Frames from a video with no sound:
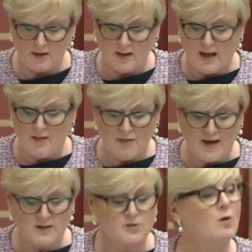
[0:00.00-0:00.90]
And that
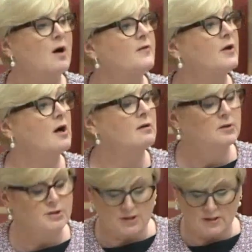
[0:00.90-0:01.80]
is why the
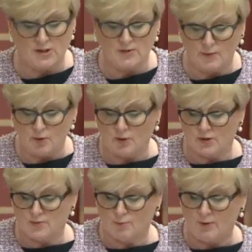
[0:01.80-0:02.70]
Coalition
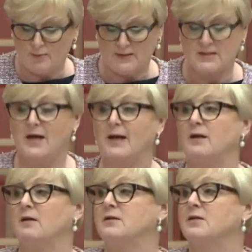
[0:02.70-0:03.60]
supports properly
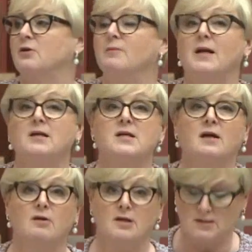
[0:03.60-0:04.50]
targeted
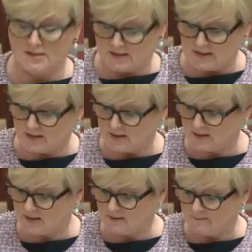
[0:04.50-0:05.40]
humanitarian
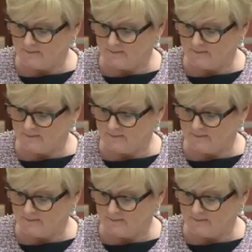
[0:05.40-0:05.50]
assistance.